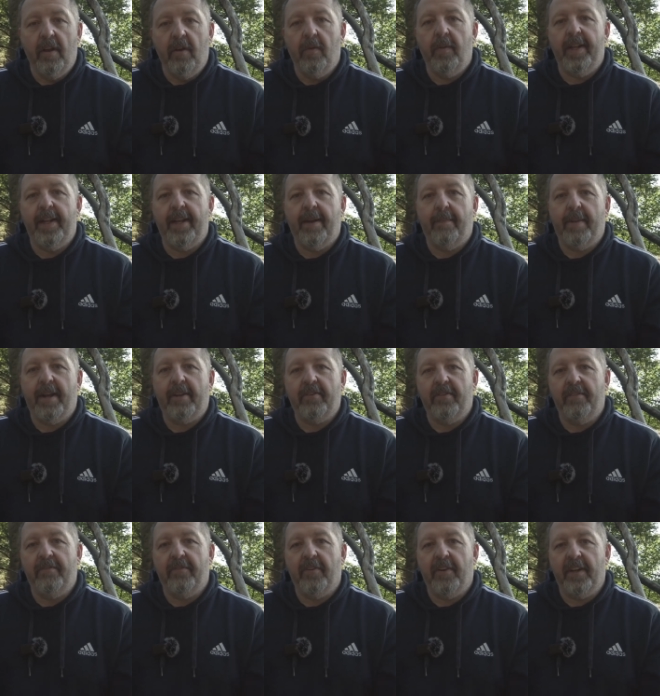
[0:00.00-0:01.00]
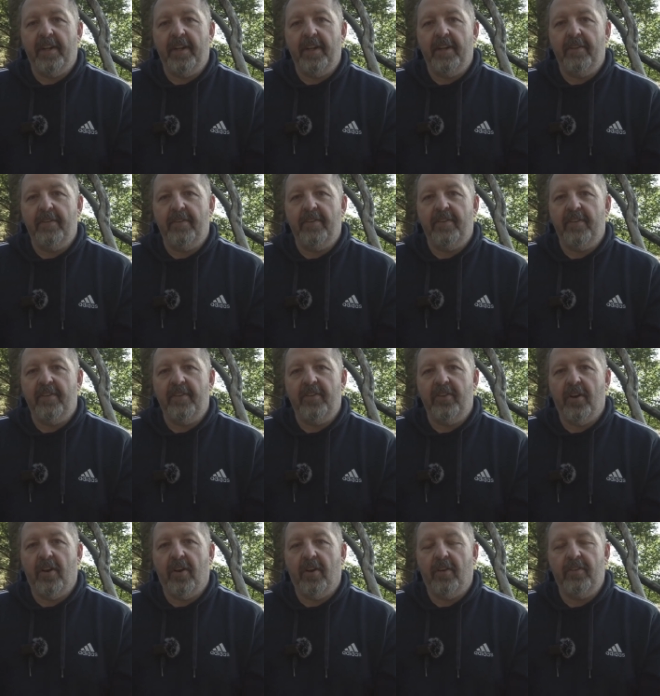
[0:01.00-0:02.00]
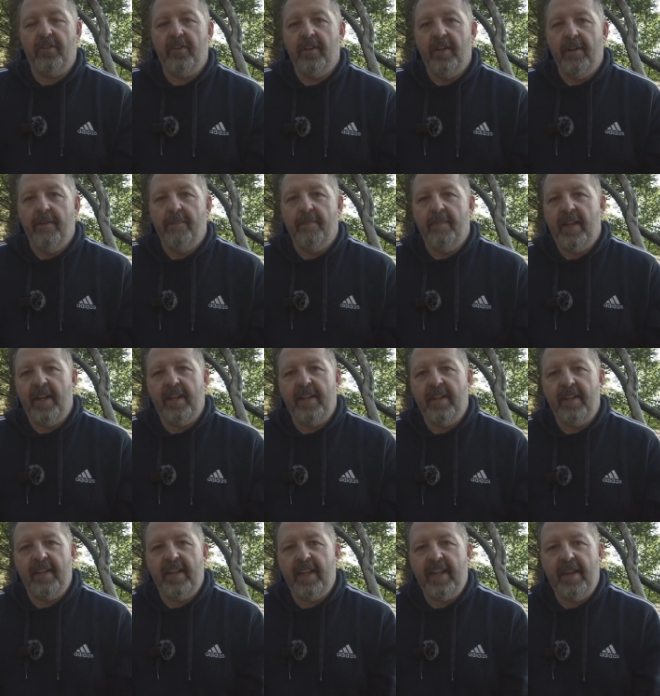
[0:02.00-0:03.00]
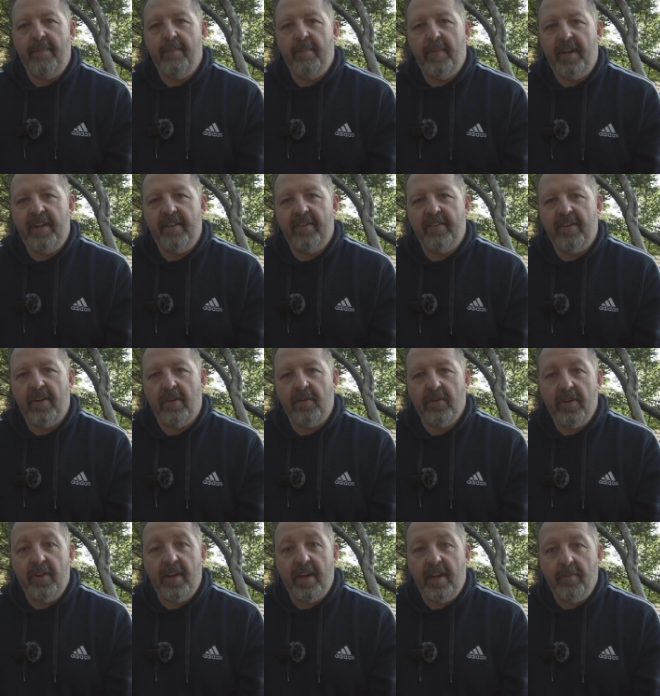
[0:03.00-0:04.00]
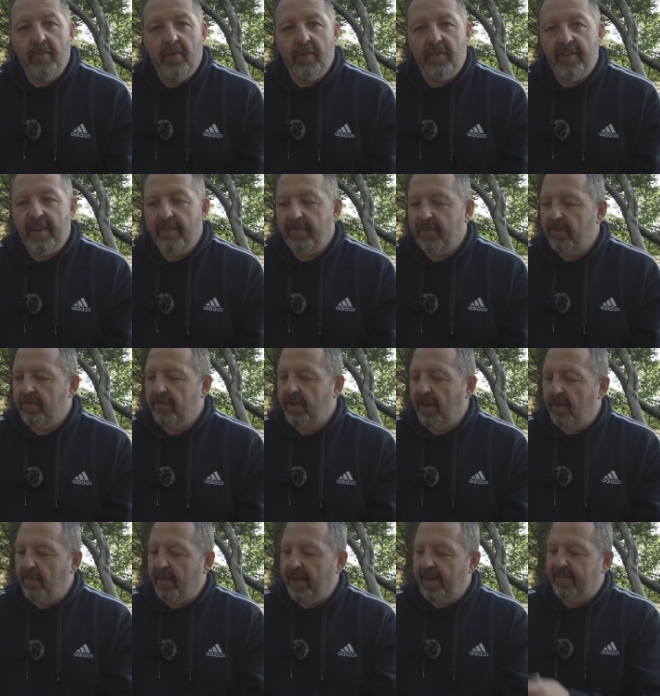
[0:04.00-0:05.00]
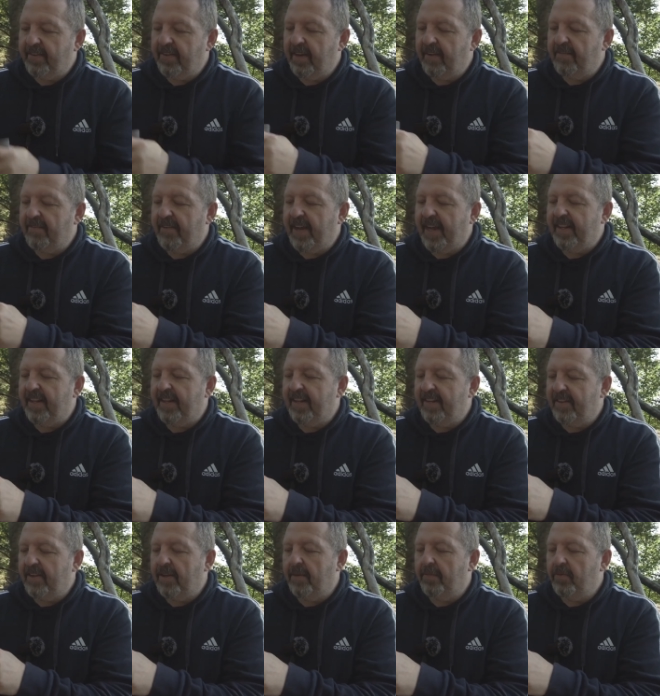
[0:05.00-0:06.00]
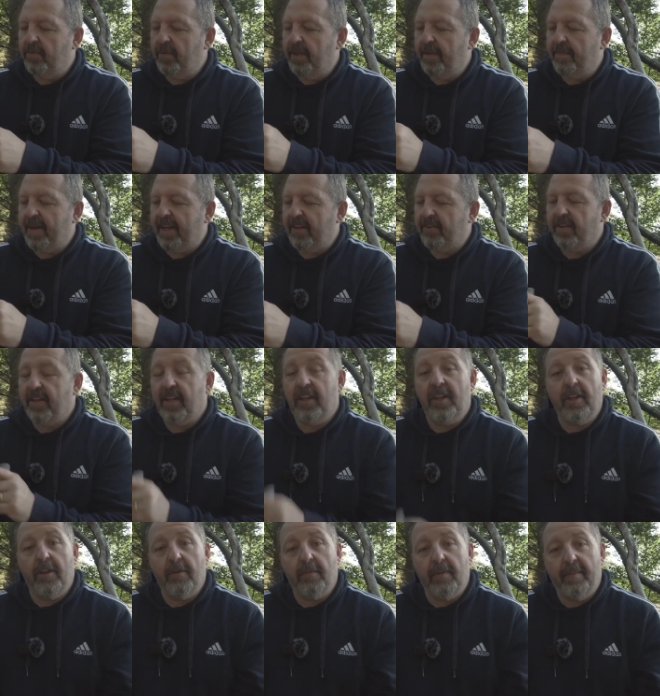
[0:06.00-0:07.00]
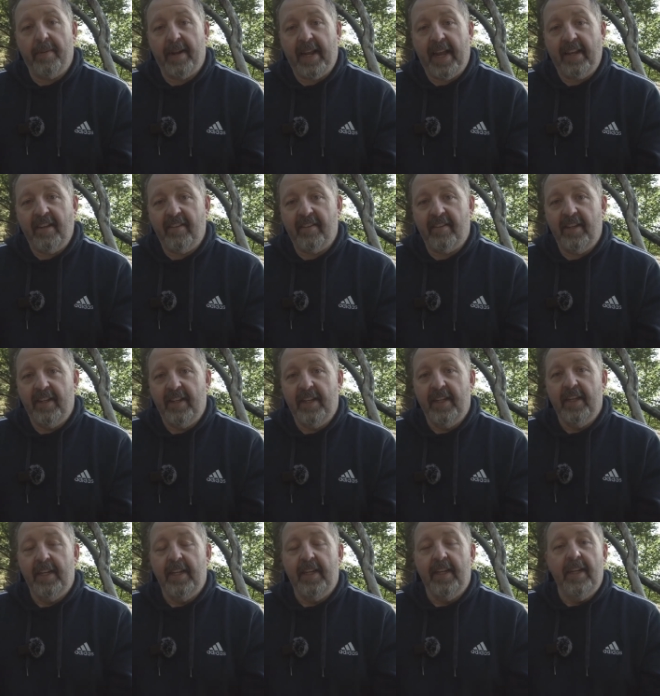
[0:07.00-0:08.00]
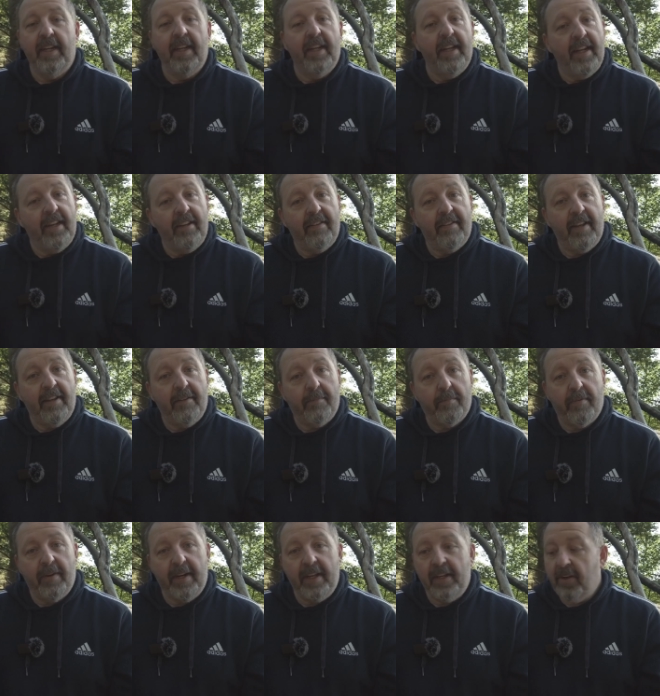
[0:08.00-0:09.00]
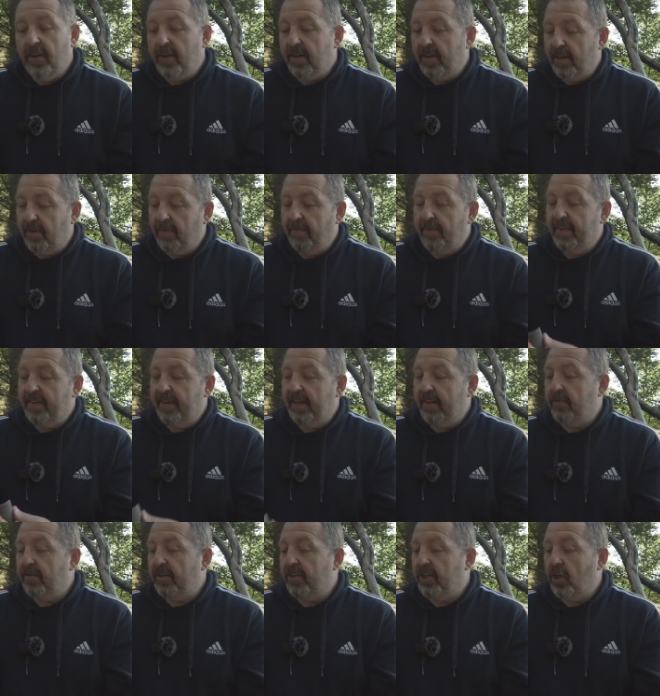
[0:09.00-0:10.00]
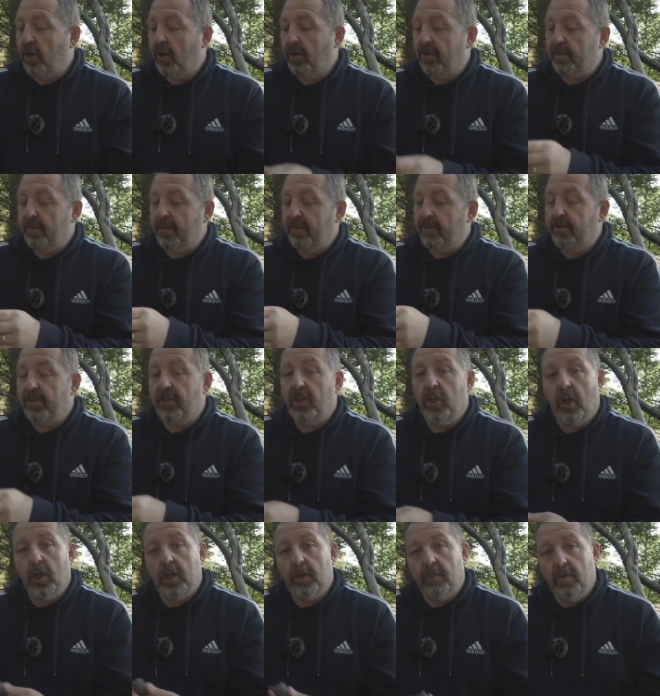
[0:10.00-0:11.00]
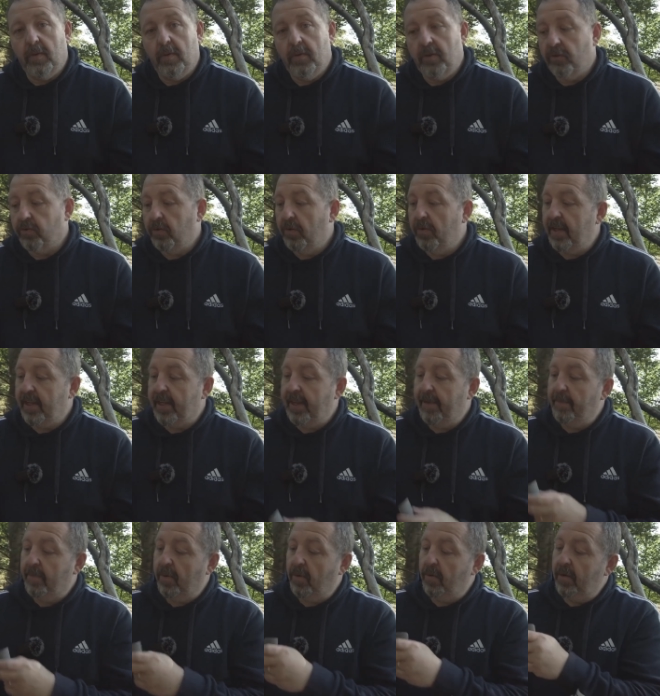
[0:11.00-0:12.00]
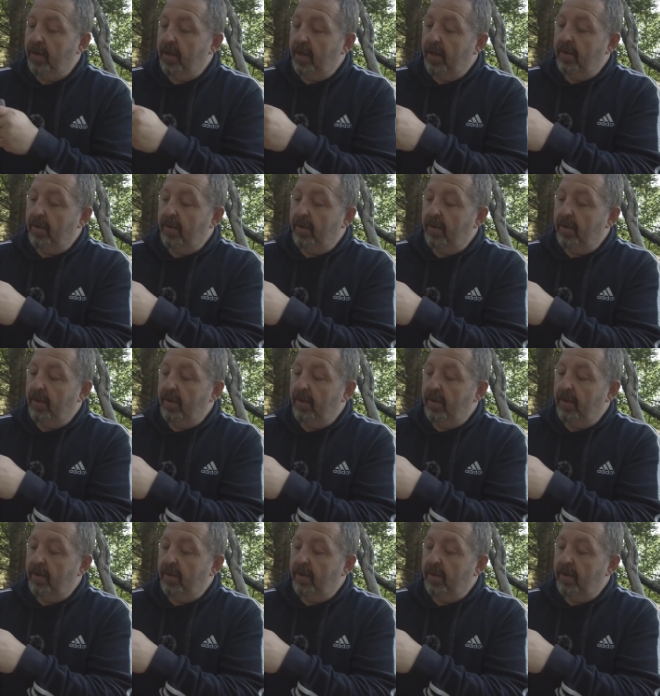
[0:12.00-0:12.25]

when that battery finally loses its charge, then the gimbal is no good anymore, so you have to throw it away. So the fact that this comes with a battery that you can replace is pretty good, and obviously it's rechargeable through the gimbal